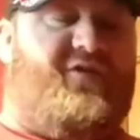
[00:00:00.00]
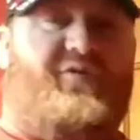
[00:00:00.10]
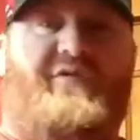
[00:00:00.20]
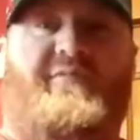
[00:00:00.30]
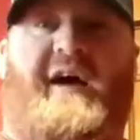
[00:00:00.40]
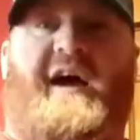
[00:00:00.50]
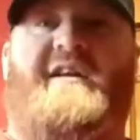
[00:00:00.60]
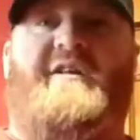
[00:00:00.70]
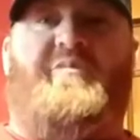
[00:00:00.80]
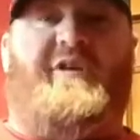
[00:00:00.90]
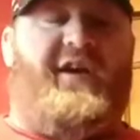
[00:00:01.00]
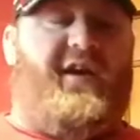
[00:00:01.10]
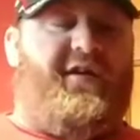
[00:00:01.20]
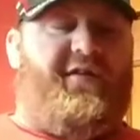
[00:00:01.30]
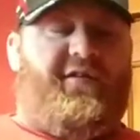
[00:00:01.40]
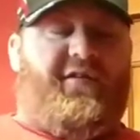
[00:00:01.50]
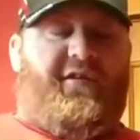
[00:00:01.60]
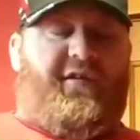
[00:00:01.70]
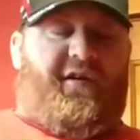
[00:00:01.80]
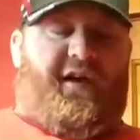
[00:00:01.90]
do some IDPA.
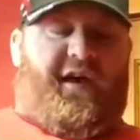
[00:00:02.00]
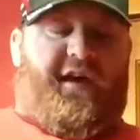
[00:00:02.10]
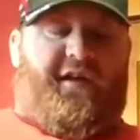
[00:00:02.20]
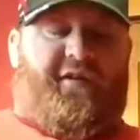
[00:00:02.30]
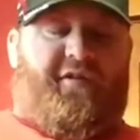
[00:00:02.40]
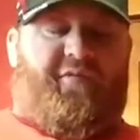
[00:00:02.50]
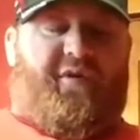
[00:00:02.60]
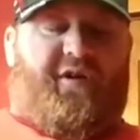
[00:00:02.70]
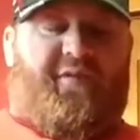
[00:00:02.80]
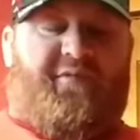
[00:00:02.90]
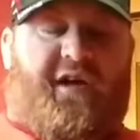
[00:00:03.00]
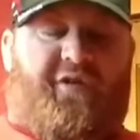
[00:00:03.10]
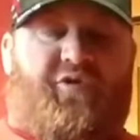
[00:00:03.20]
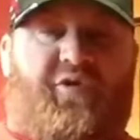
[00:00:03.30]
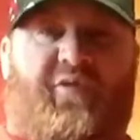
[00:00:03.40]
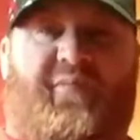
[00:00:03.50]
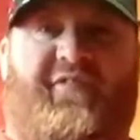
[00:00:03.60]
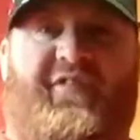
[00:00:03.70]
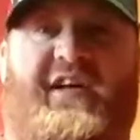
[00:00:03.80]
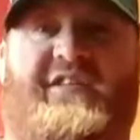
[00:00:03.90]
And when it comes down to it, my
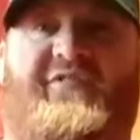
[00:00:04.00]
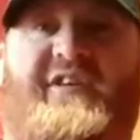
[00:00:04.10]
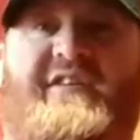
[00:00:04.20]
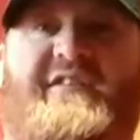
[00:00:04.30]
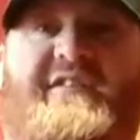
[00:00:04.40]
philosophy is